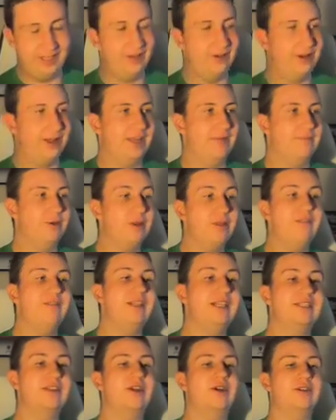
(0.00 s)
Okay, both of
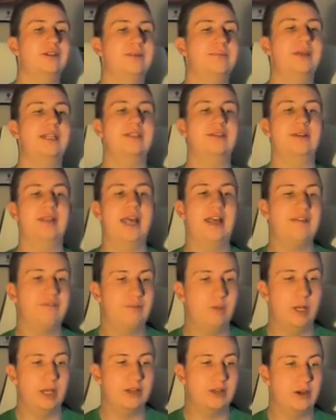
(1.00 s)
these cars are based on
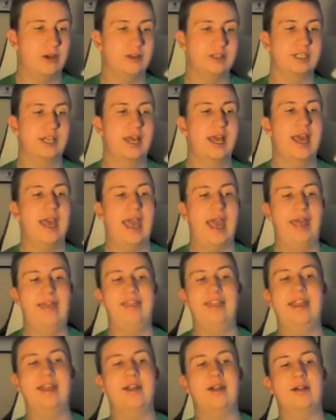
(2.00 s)
F1 cars, and
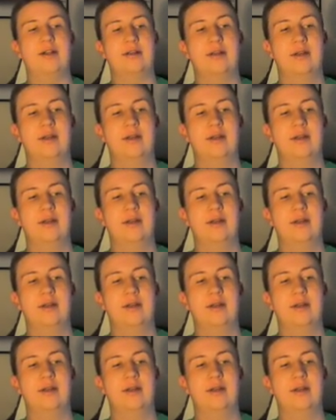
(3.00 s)
they were